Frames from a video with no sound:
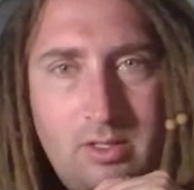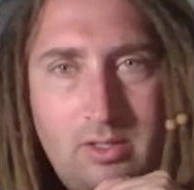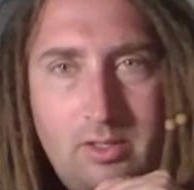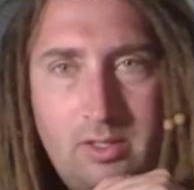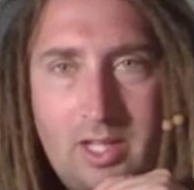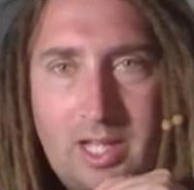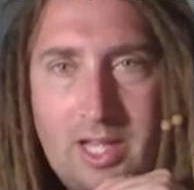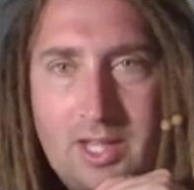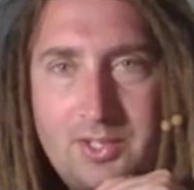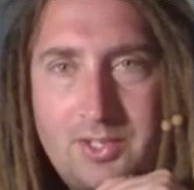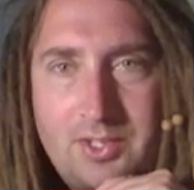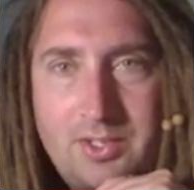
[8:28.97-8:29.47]

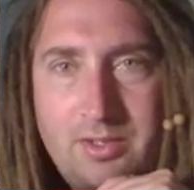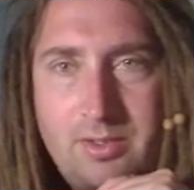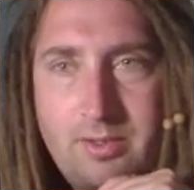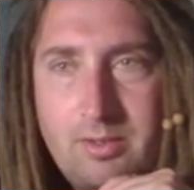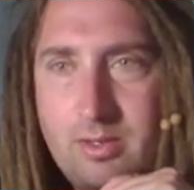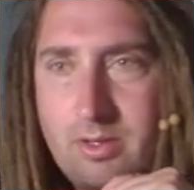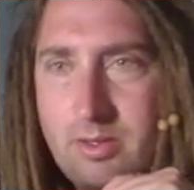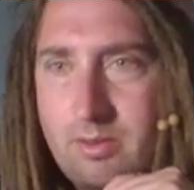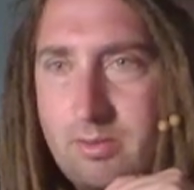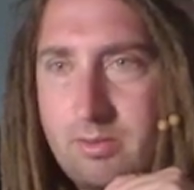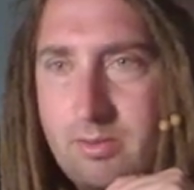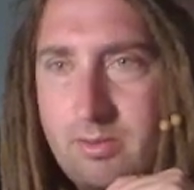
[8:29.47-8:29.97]

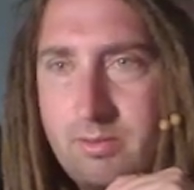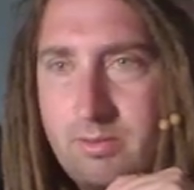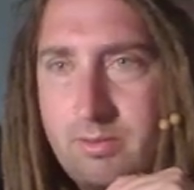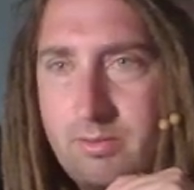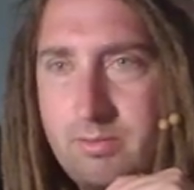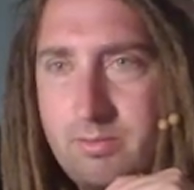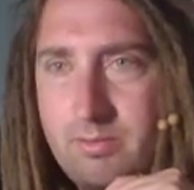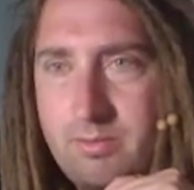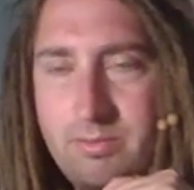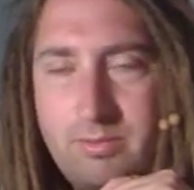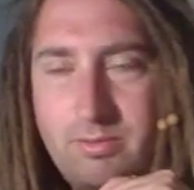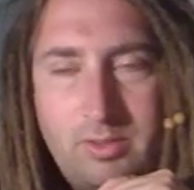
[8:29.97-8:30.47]
Last
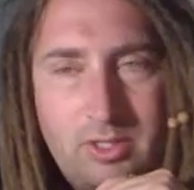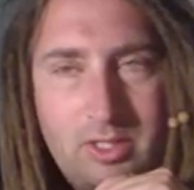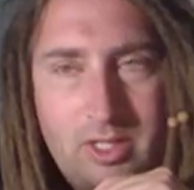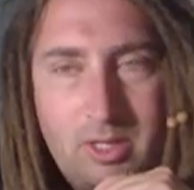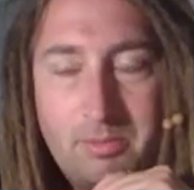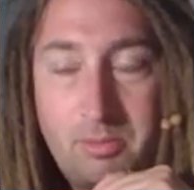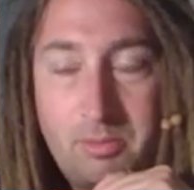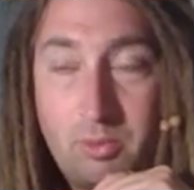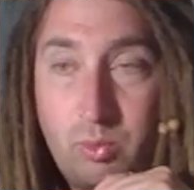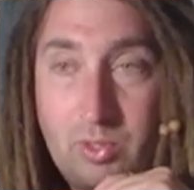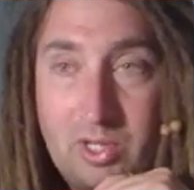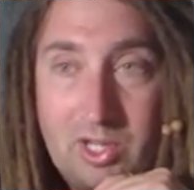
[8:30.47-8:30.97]

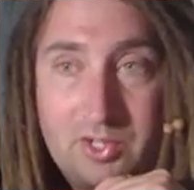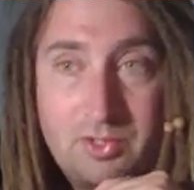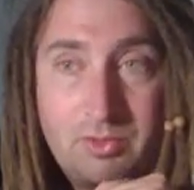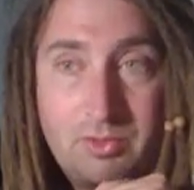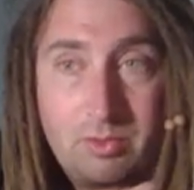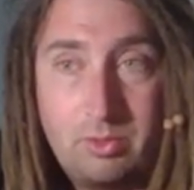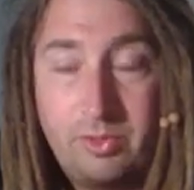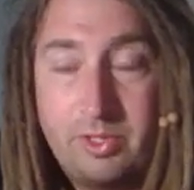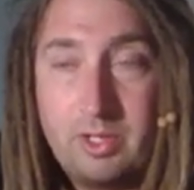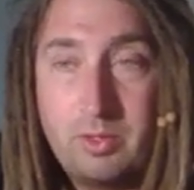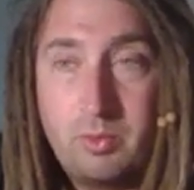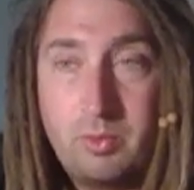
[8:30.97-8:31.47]
couple weeks
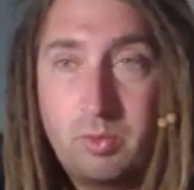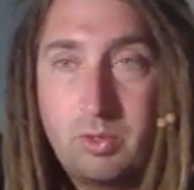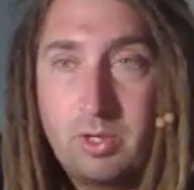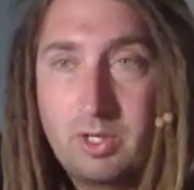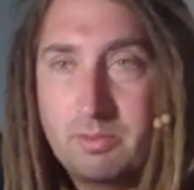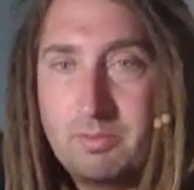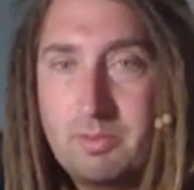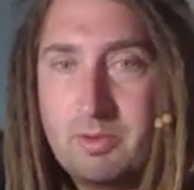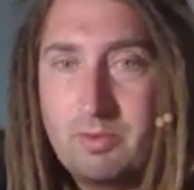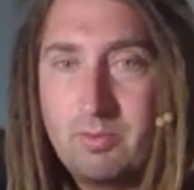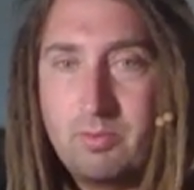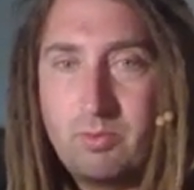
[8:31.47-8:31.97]
really at work
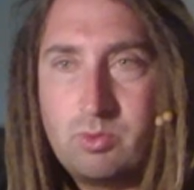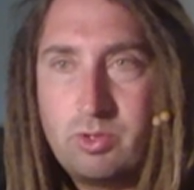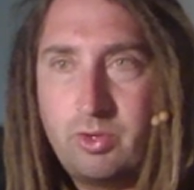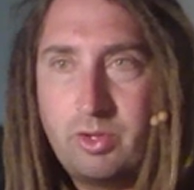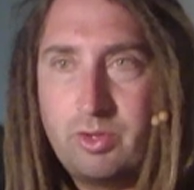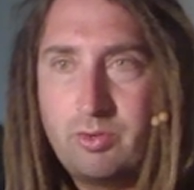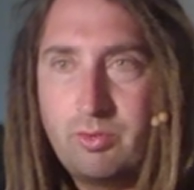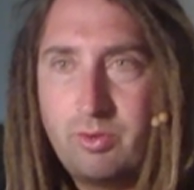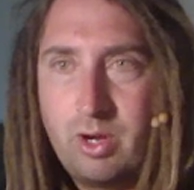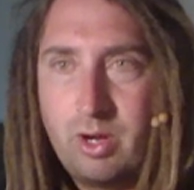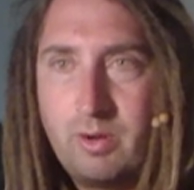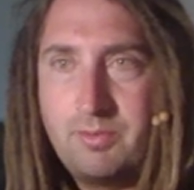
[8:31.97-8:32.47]
have been
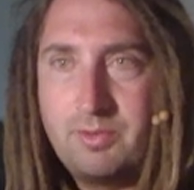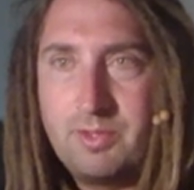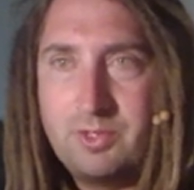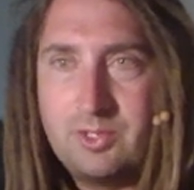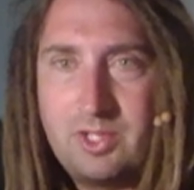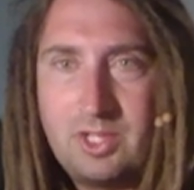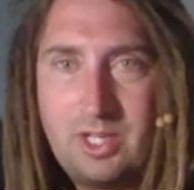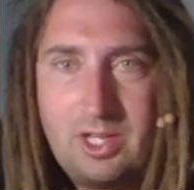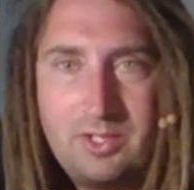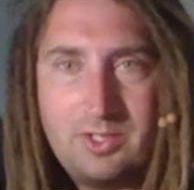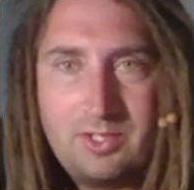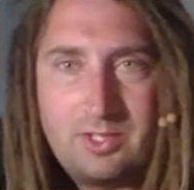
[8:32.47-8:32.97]
really rough. This
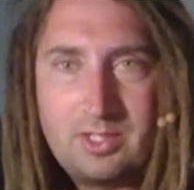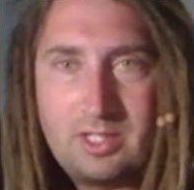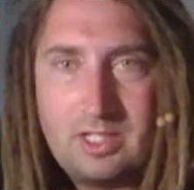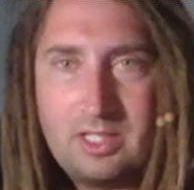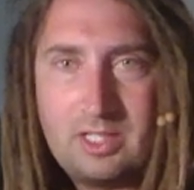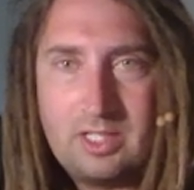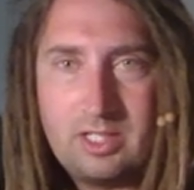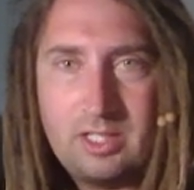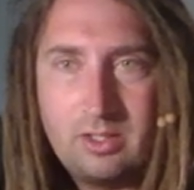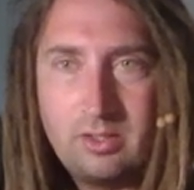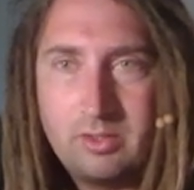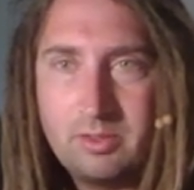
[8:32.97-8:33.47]
heat's
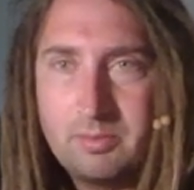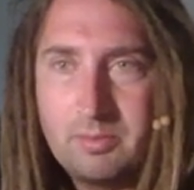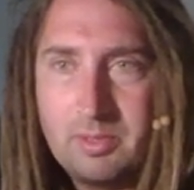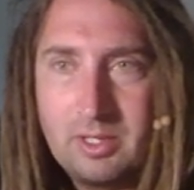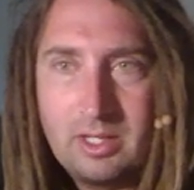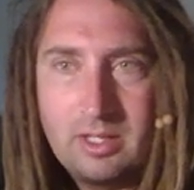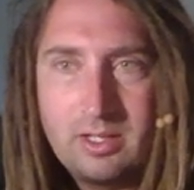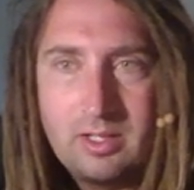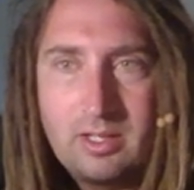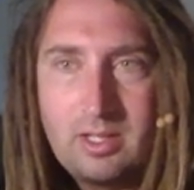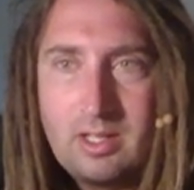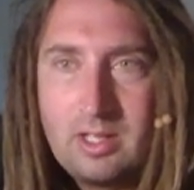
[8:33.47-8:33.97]
killing
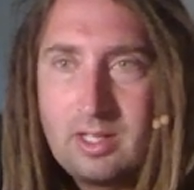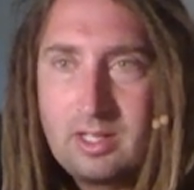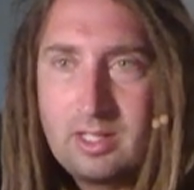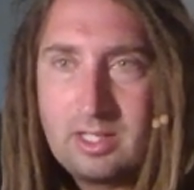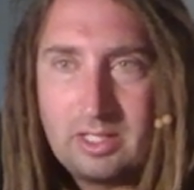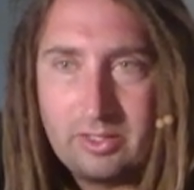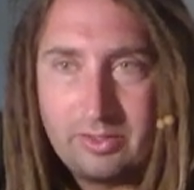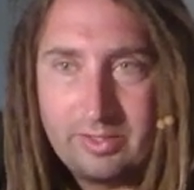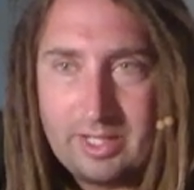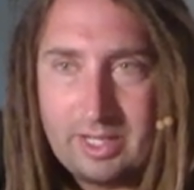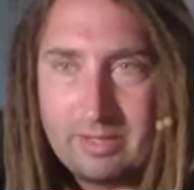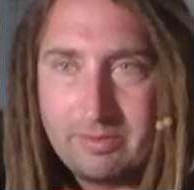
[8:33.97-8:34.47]
me,
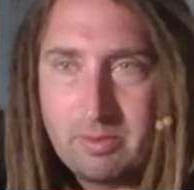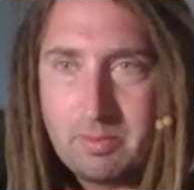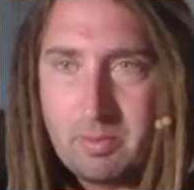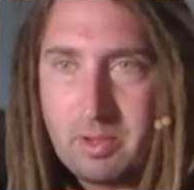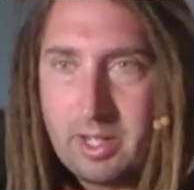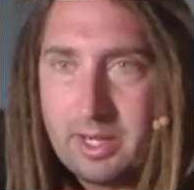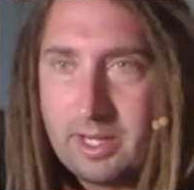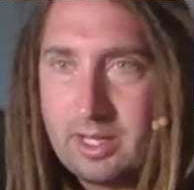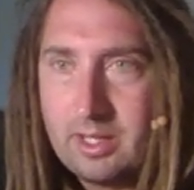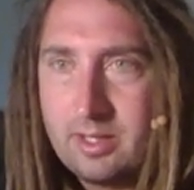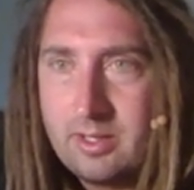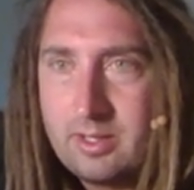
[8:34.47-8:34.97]
killing
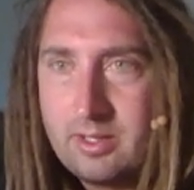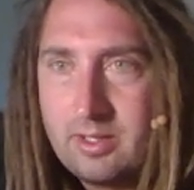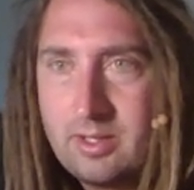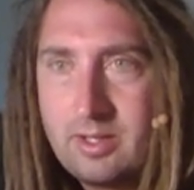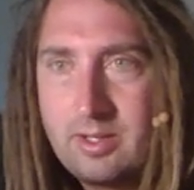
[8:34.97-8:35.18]
everybody.